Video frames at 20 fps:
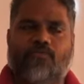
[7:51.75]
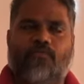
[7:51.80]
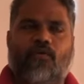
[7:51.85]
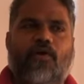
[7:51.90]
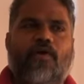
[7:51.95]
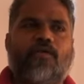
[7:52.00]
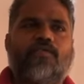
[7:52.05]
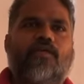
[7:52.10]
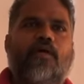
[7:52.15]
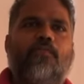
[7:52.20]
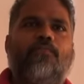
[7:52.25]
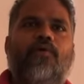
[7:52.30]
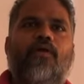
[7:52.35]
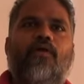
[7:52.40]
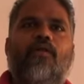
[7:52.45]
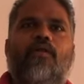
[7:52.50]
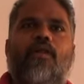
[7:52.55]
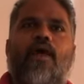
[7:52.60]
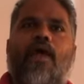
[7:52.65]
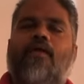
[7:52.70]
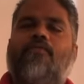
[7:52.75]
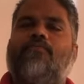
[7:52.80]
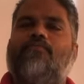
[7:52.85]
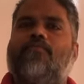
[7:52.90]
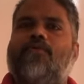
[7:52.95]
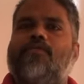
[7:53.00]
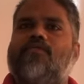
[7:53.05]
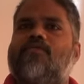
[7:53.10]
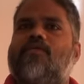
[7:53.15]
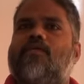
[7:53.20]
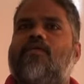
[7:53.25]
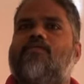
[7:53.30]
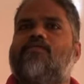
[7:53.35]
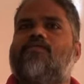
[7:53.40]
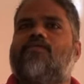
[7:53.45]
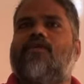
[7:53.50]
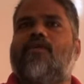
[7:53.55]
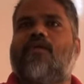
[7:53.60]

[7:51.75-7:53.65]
For example, knife possesses